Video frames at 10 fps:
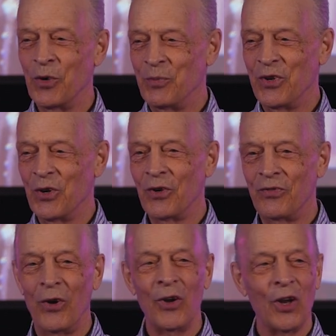to
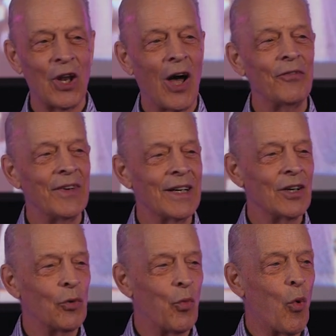beautiful,
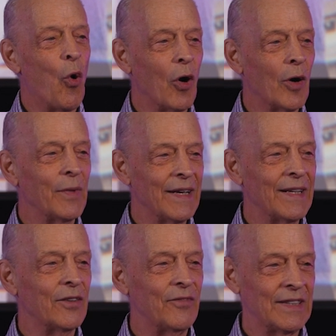loving, warm
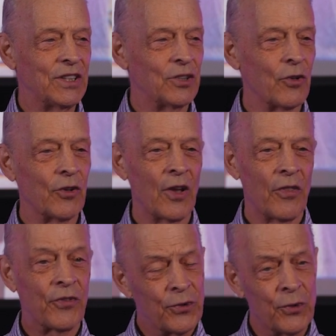individuals
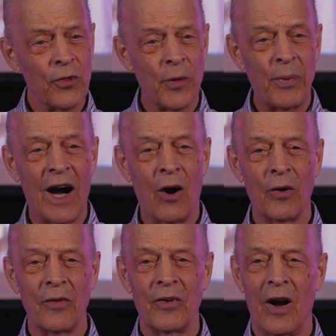through the
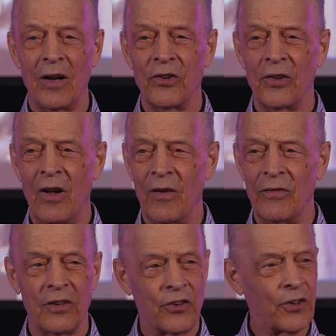power of God's
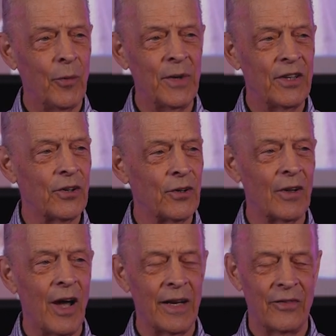love that's come into your
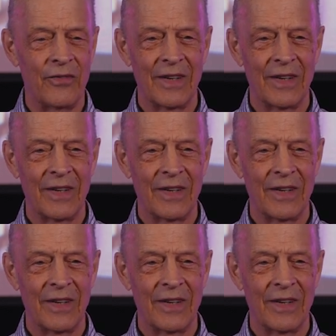life.